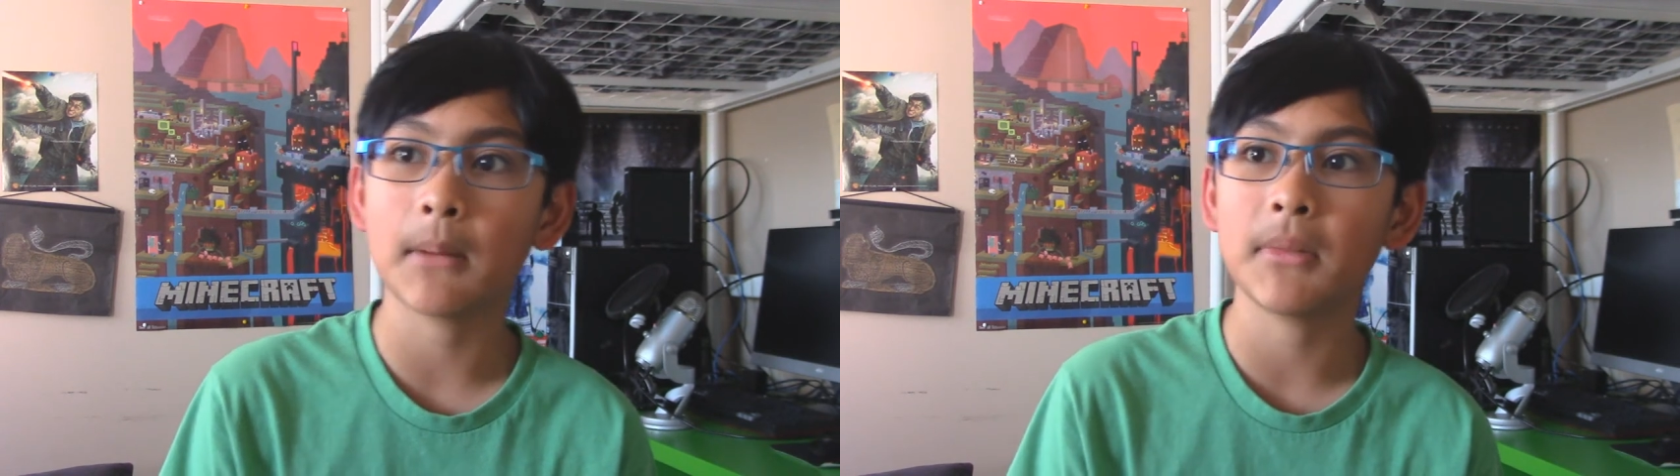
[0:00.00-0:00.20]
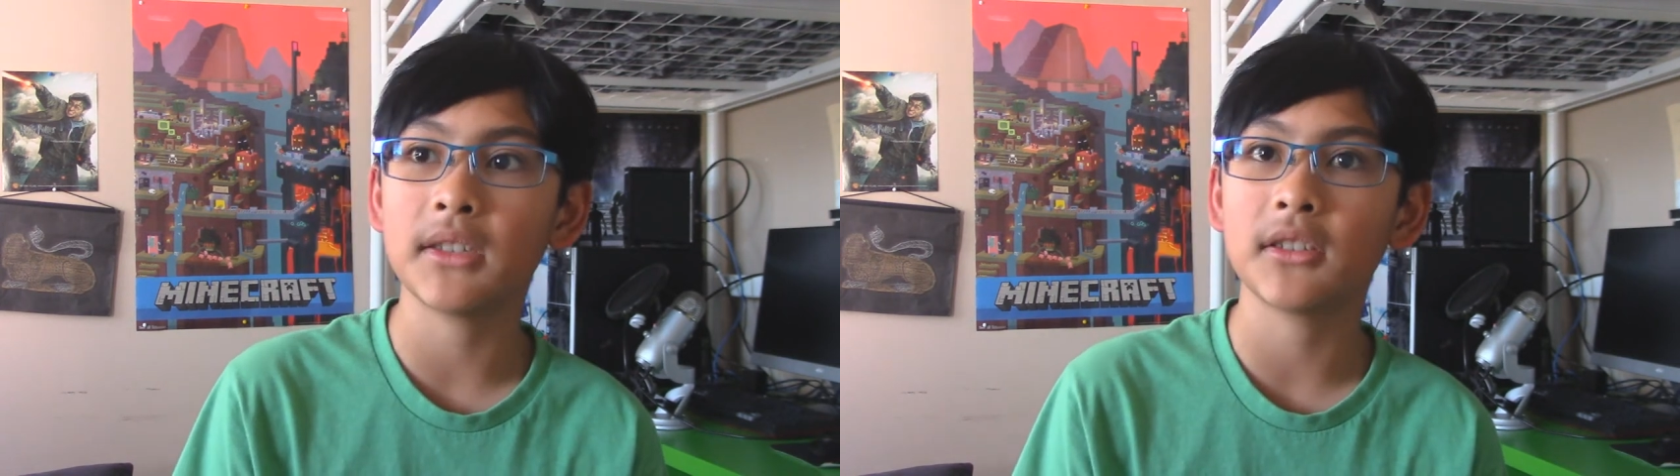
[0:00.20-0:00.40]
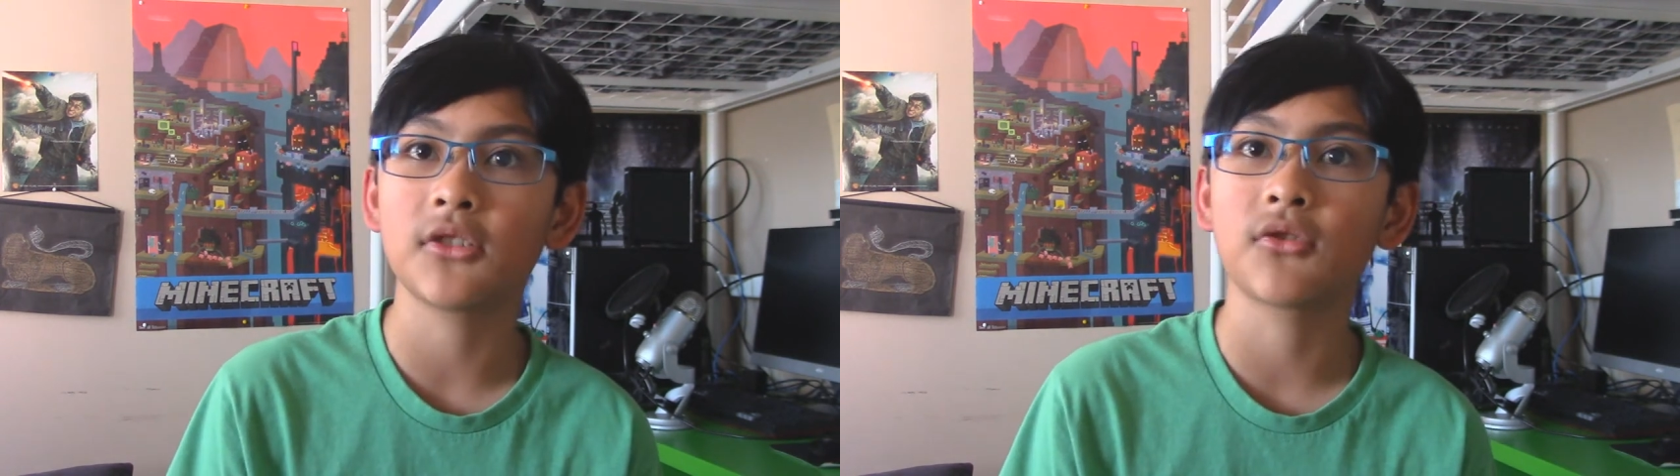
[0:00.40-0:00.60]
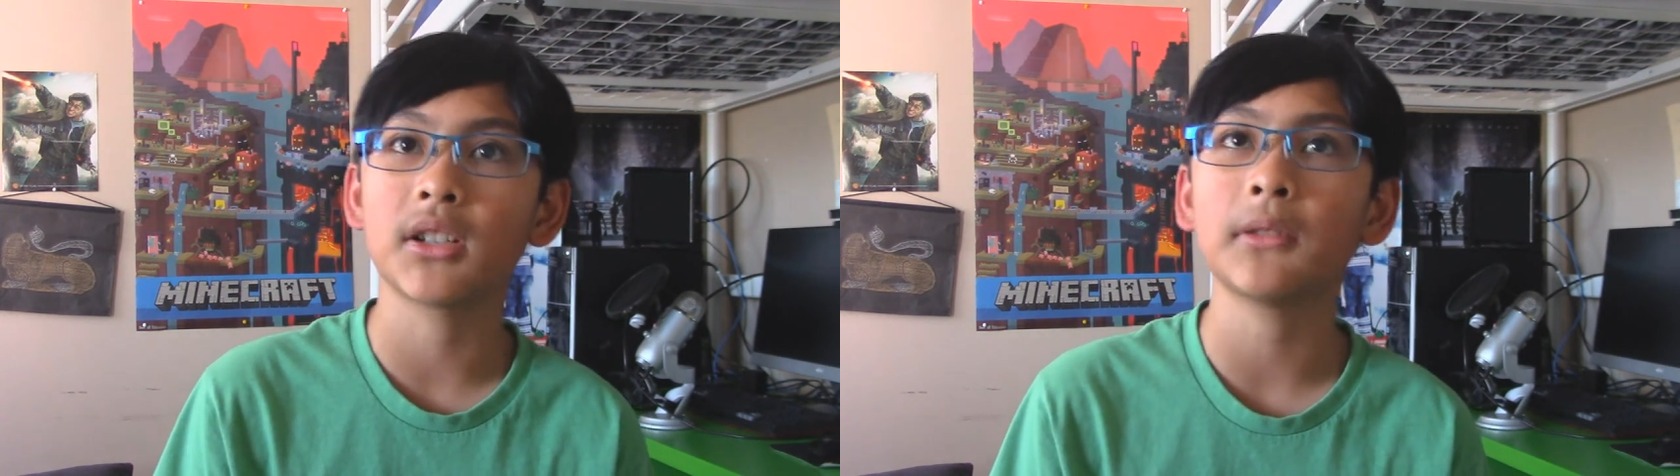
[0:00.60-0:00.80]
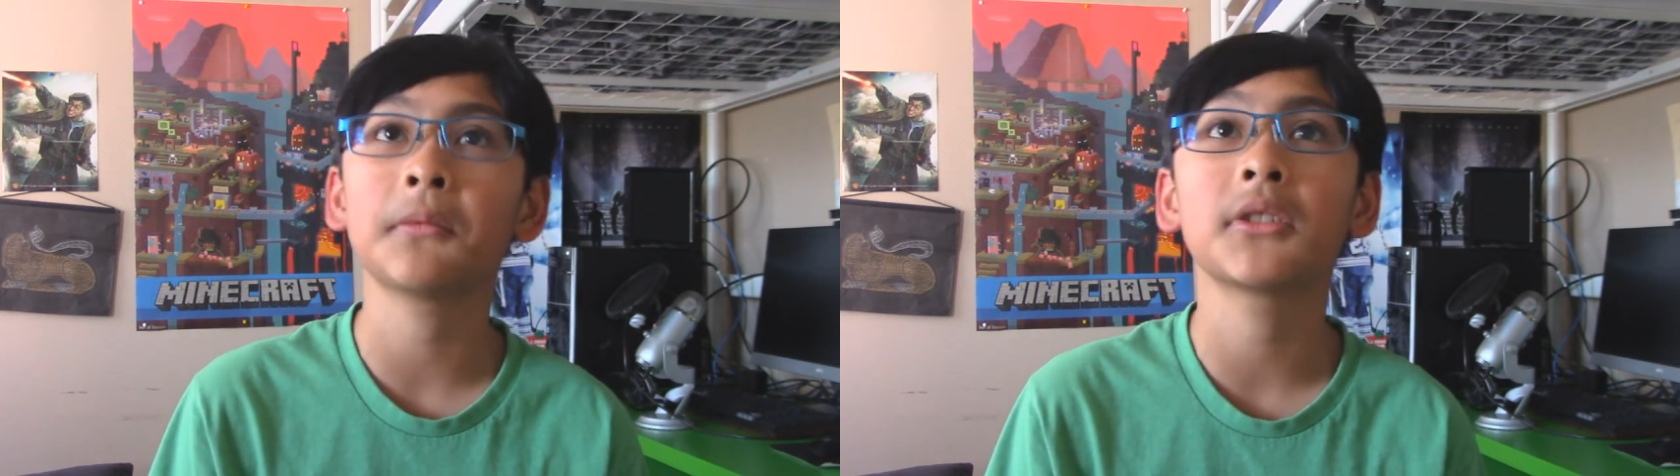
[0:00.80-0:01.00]
been the
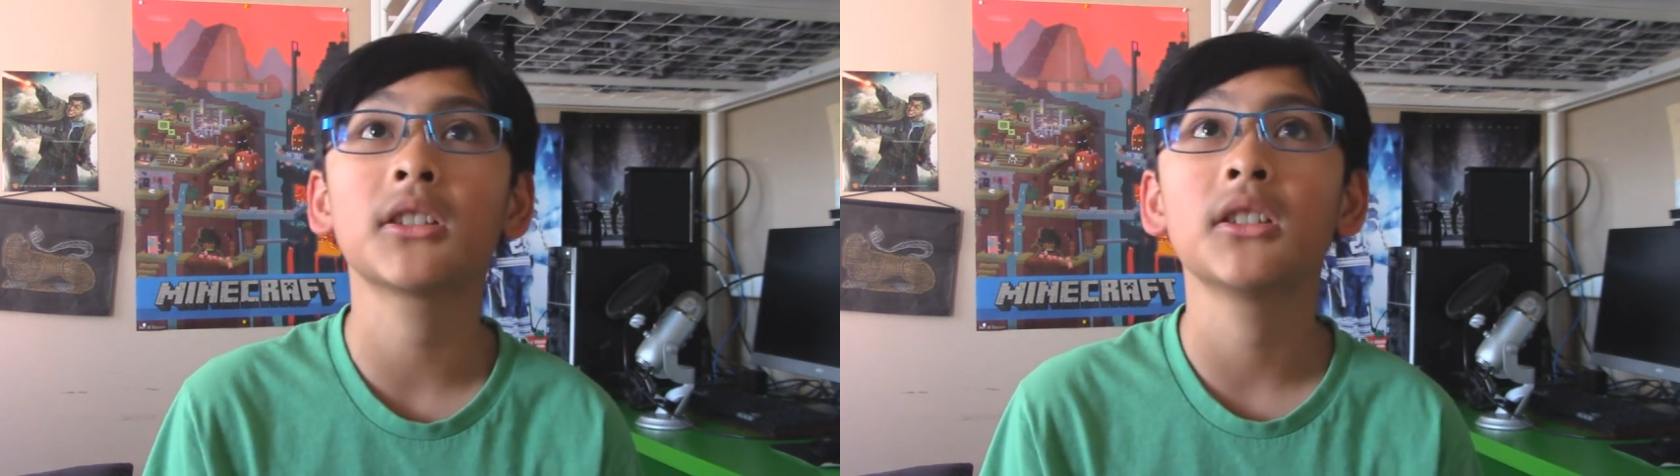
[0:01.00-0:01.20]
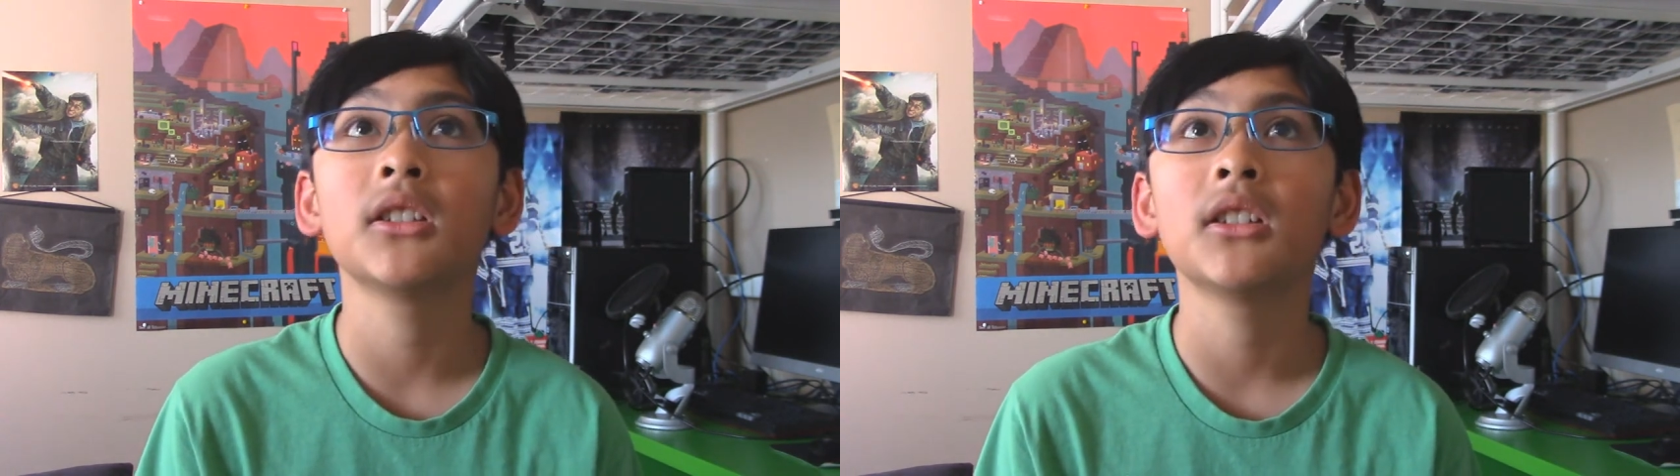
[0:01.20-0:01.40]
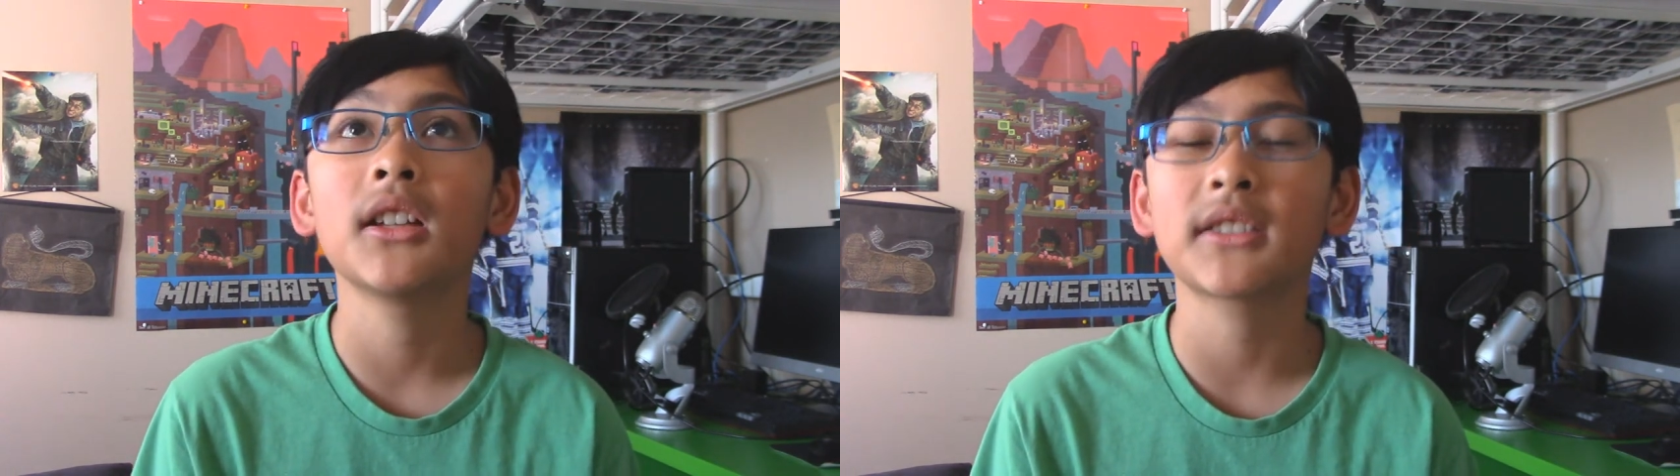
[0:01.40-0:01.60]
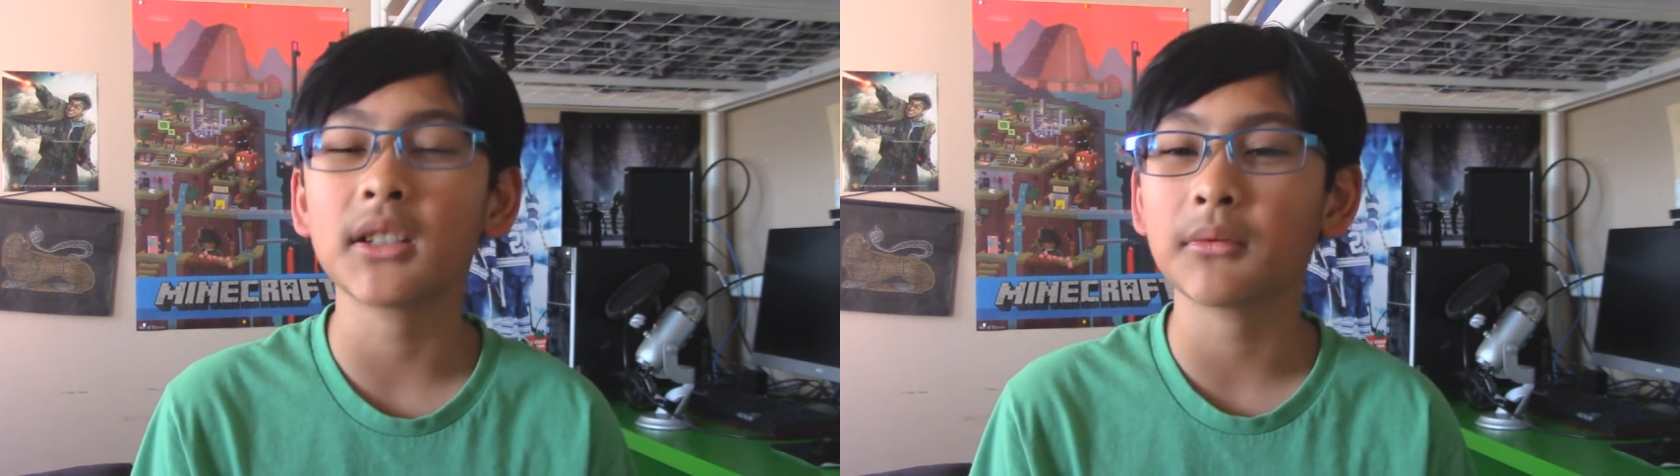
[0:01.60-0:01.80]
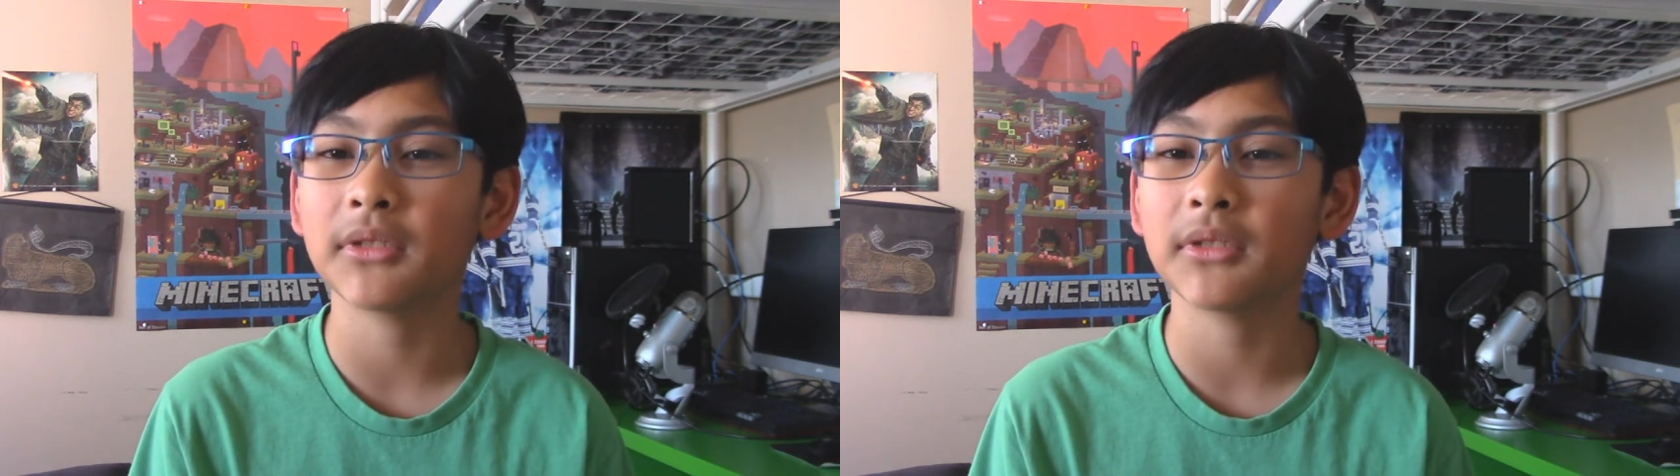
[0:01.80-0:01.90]
drift it's not,